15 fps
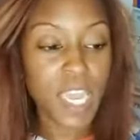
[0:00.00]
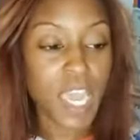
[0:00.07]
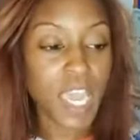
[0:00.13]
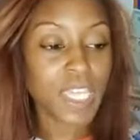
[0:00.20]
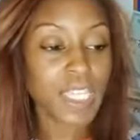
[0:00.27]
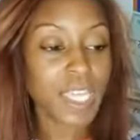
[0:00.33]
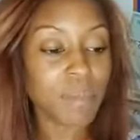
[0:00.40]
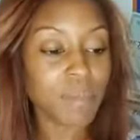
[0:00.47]

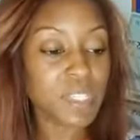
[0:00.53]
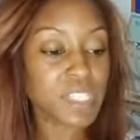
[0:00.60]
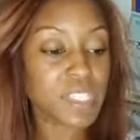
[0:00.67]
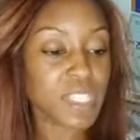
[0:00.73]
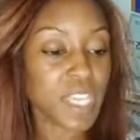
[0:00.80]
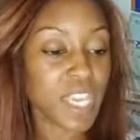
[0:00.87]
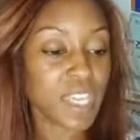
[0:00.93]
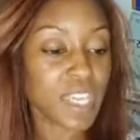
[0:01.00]
And let me
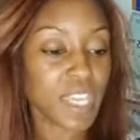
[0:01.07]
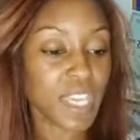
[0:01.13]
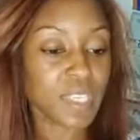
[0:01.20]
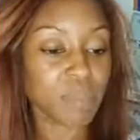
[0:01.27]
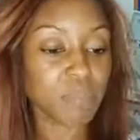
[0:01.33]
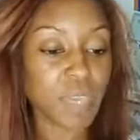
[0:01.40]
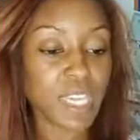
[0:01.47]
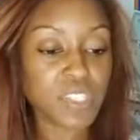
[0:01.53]
say
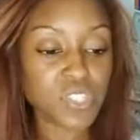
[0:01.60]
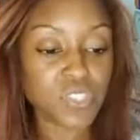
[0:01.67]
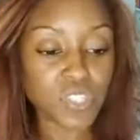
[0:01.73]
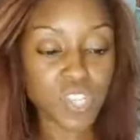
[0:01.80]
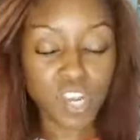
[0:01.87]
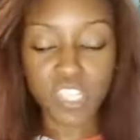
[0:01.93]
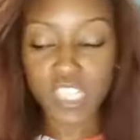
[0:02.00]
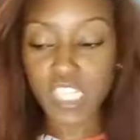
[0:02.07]
that based on
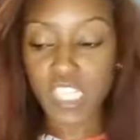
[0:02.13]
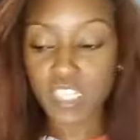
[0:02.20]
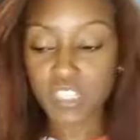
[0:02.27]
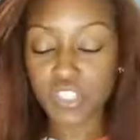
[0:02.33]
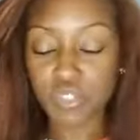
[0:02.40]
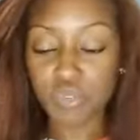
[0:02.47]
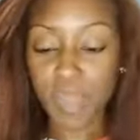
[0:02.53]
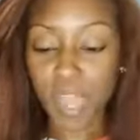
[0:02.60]
our
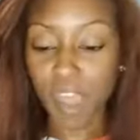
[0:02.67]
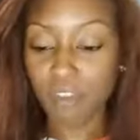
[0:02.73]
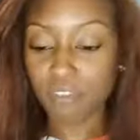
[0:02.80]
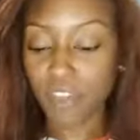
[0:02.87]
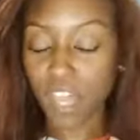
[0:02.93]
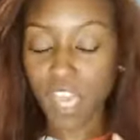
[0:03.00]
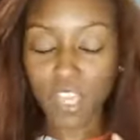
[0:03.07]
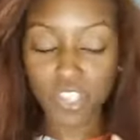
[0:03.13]
needs, you have,
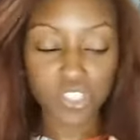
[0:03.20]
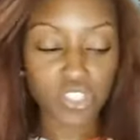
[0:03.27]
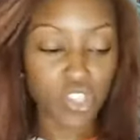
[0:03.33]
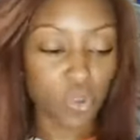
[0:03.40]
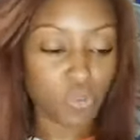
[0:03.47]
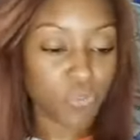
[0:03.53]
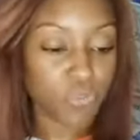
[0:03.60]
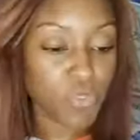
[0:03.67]
you
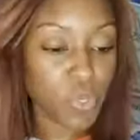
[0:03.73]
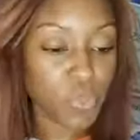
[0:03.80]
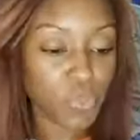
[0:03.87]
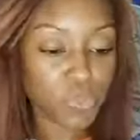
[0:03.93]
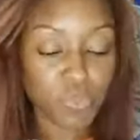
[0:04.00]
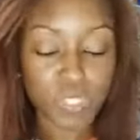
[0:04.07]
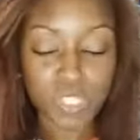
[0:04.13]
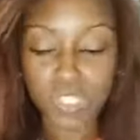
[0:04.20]
know,
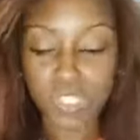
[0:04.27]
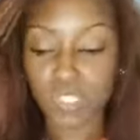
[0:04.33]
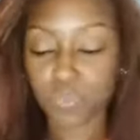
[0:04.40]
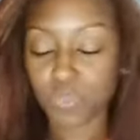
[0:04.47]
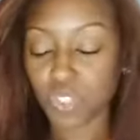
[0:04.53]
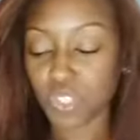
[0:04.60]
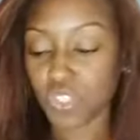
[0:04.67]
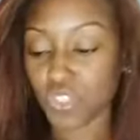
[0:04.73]
food,
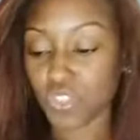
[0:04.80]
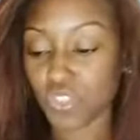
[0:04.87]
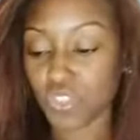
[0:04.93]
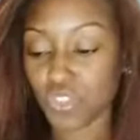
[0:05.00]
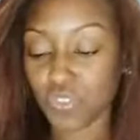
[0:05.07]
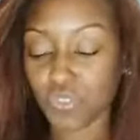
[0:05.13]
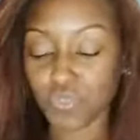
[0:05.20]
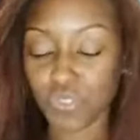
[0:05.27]
which is
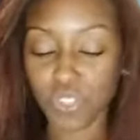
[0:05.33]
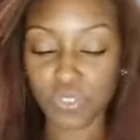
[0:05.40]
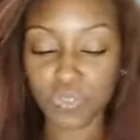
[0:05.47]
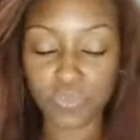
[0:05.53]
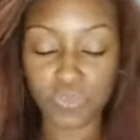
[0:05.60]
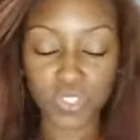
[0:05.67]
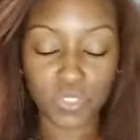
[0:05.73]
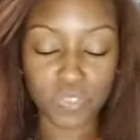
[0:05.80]
your, your,
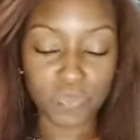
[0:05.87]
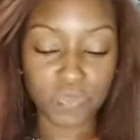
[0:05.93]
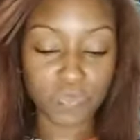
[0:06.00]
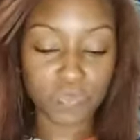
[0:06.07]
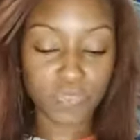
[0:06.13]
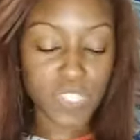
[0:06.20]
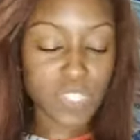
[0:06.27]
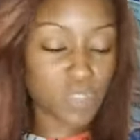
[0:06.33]
your
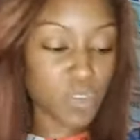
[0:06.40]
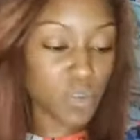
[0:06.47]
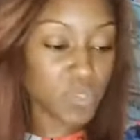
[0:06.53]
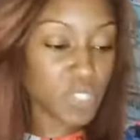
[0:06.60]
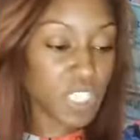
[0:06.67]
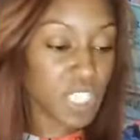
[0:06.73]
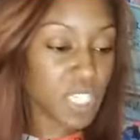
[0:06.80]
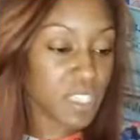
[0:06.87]
physical
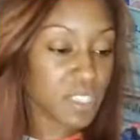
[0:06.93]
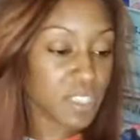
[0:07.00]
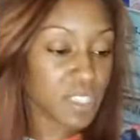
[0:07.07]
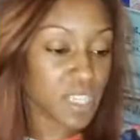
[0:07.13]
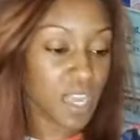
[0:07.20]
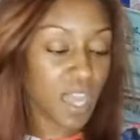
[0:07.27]
needs.